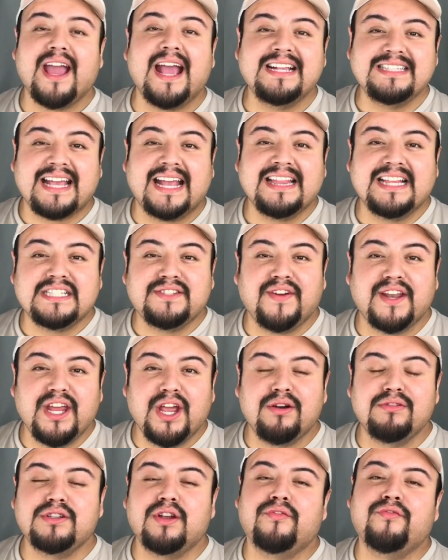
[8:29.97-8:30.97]
you guys like this
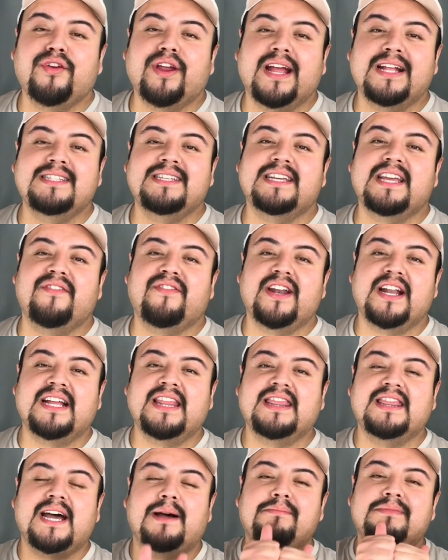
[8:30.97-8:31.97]
video, don't forget to give it a
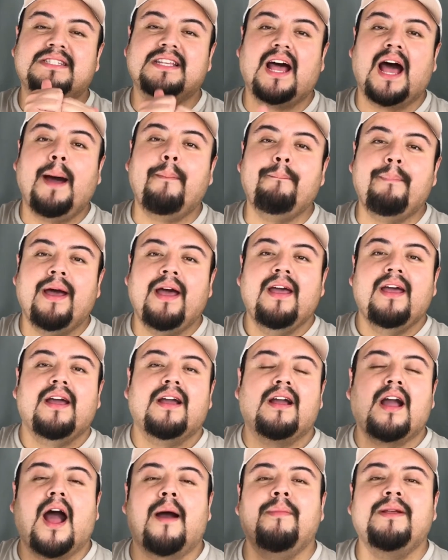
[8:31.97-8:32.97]
thumbs up.
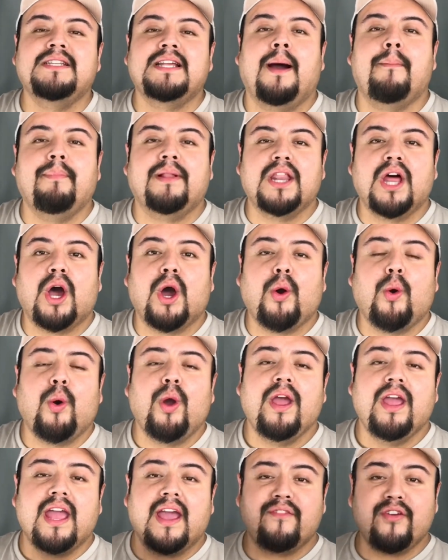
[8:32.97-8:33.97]
Comment down
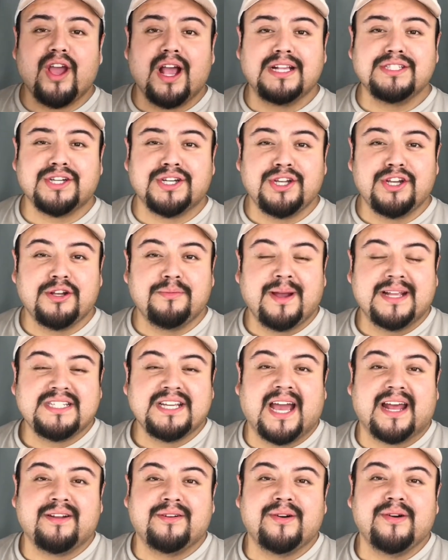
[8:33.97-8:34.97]
below. If you guys are new to my
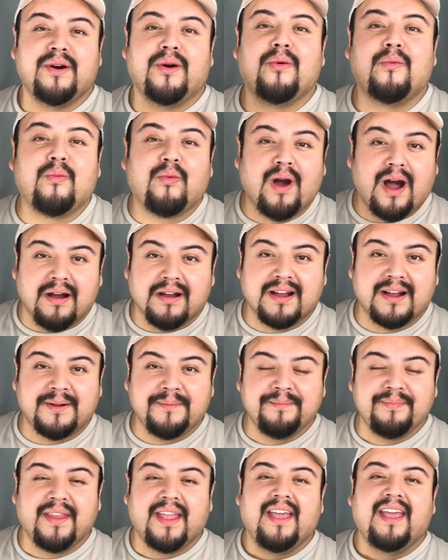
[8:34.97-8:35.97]
channel,
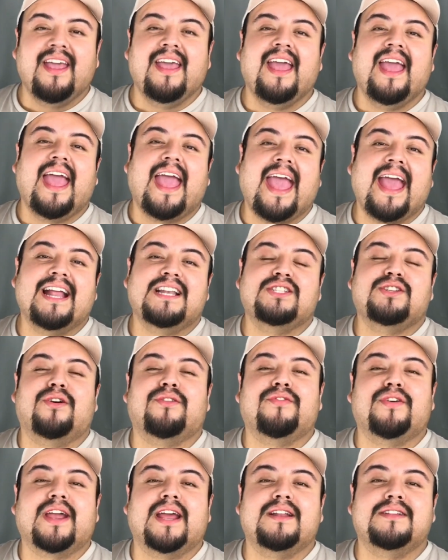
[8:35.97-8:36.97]
welcome. And
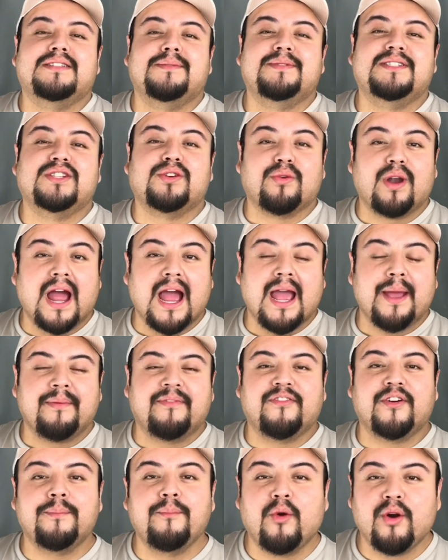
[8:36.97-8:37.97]
don't forget to
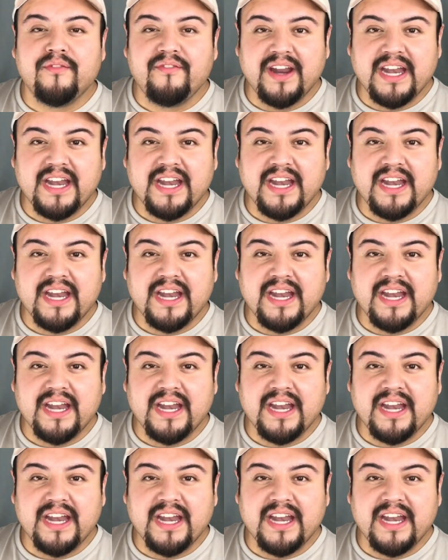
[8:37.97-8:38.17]
subscribe for more